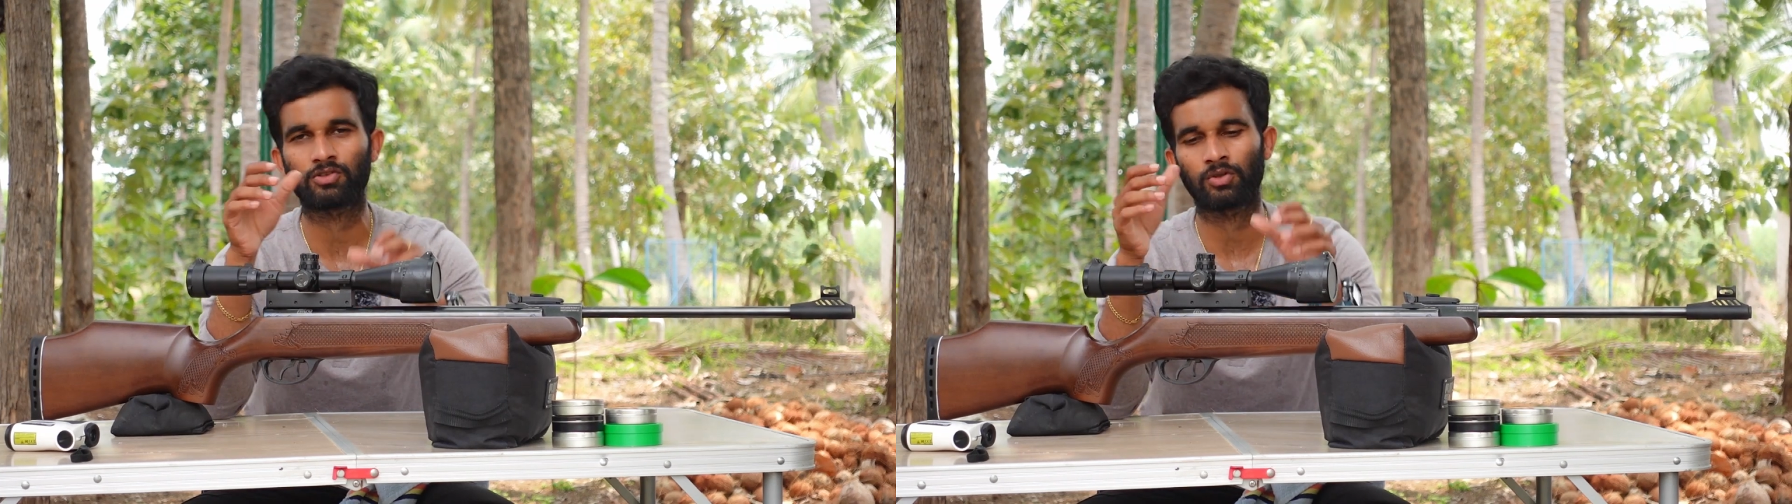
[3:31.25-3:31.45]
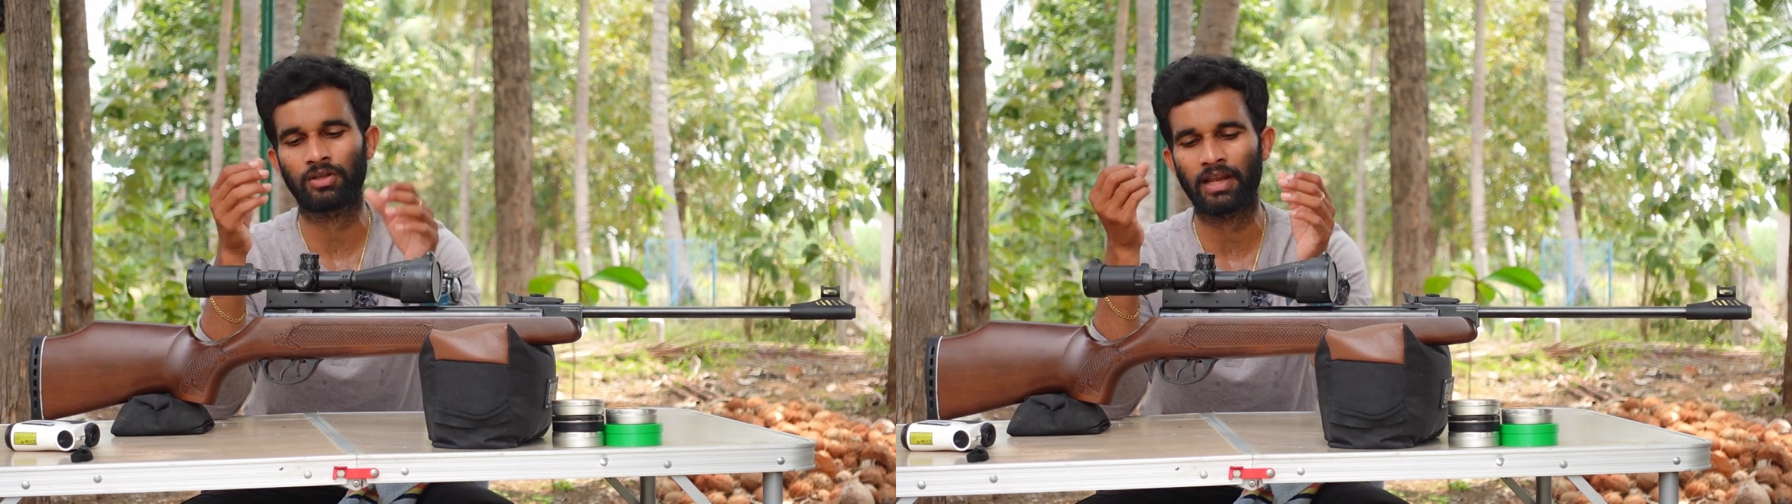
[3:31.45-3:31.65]

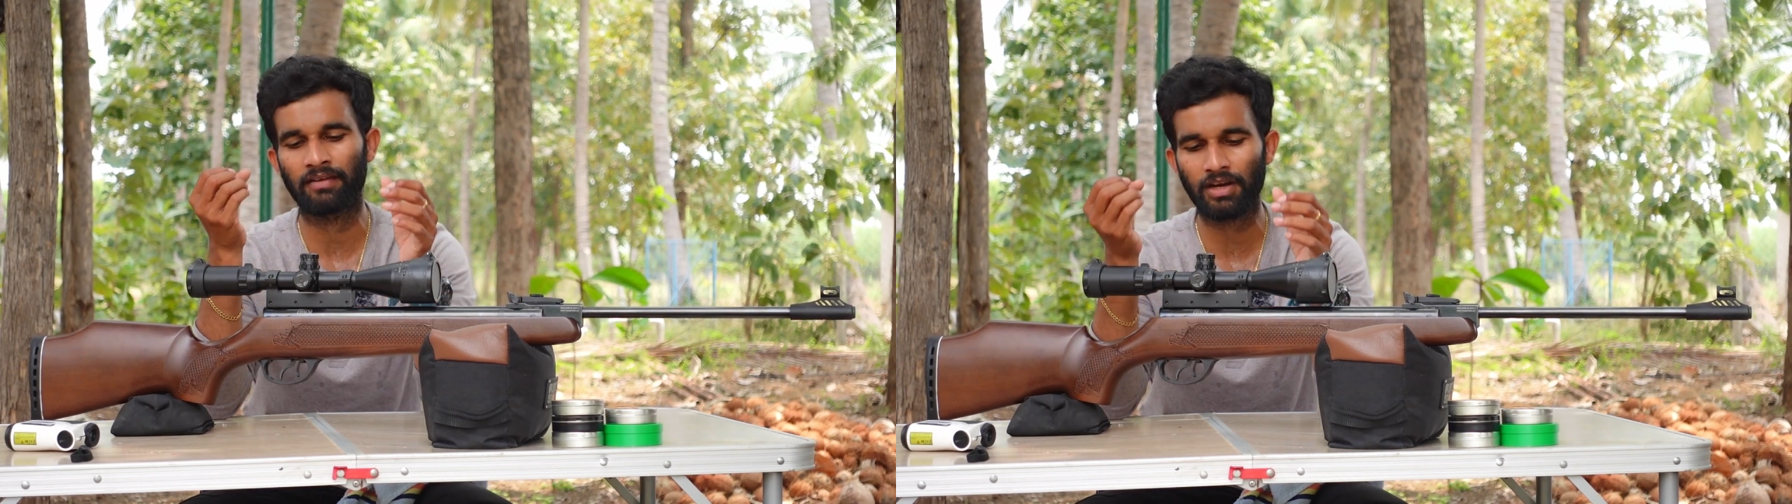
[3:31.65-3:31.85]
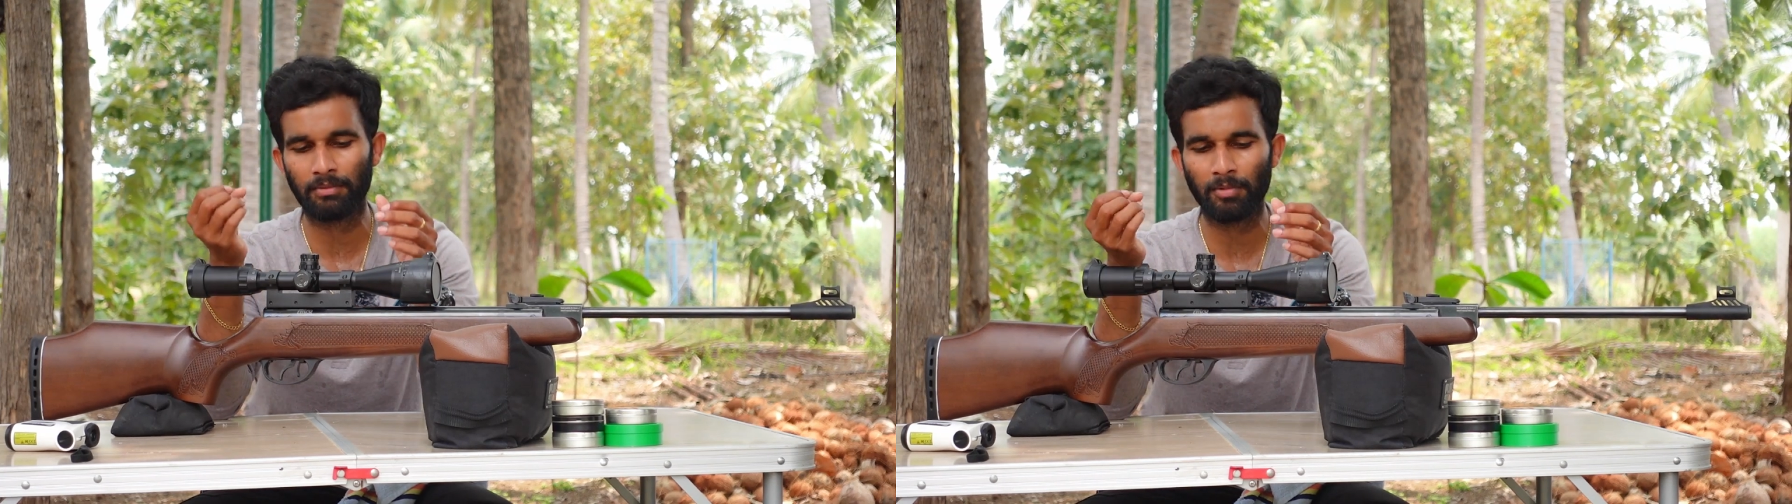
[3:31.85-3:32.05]
So the
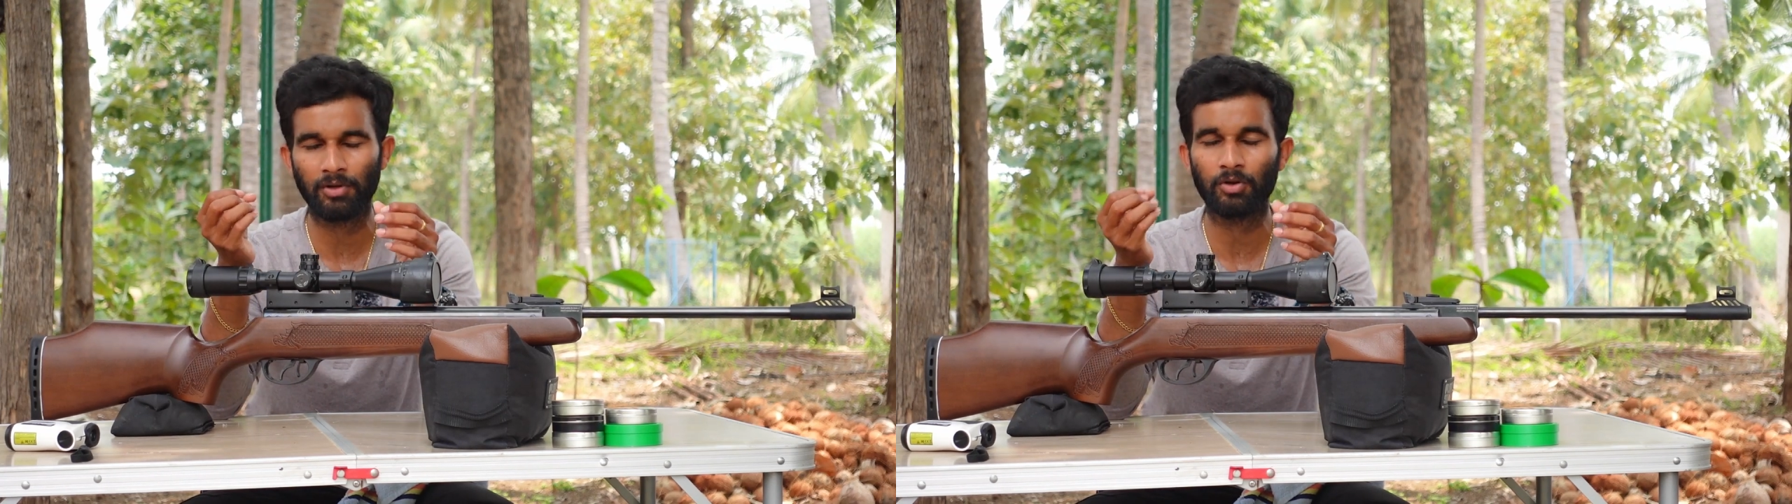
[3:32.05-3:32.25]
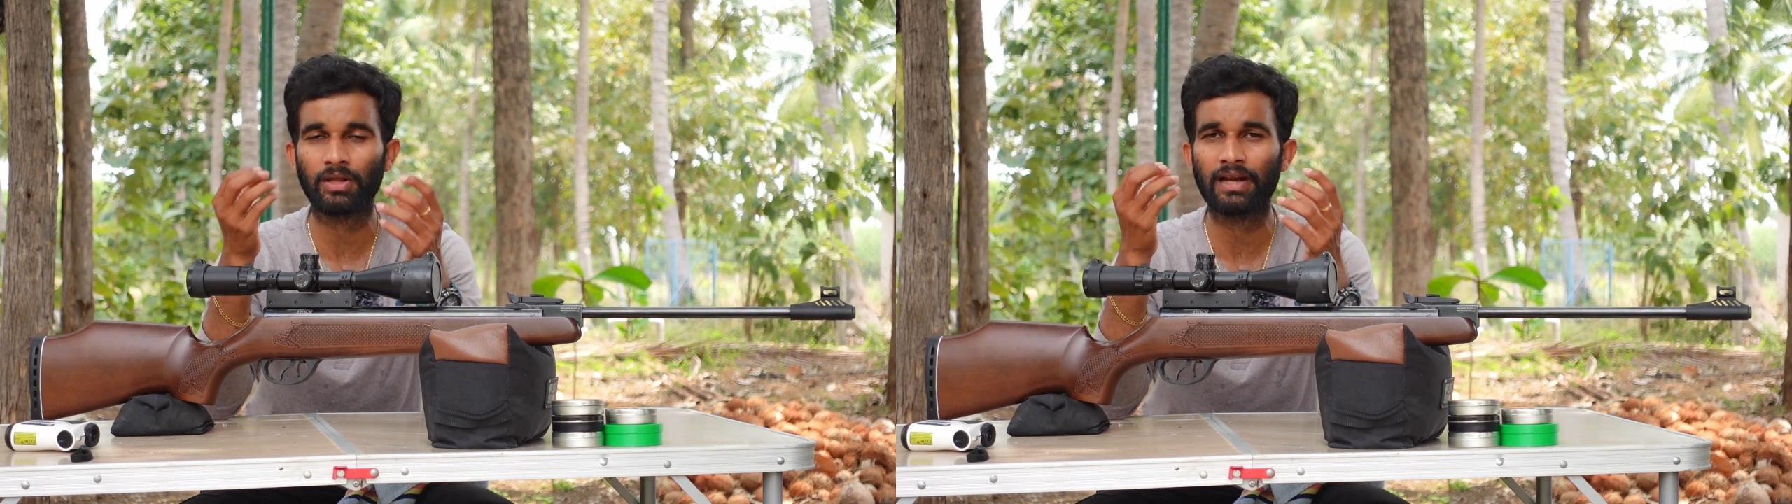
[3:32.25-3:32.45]
11mm
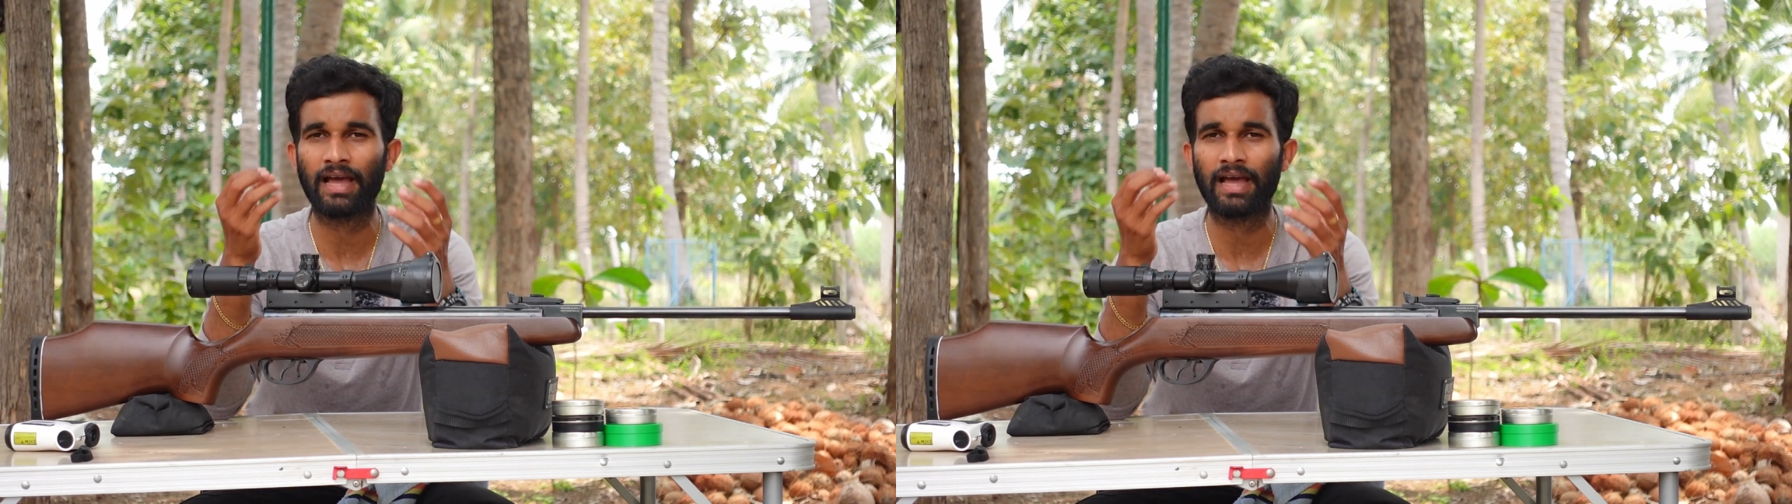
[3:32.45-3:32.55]
dovetail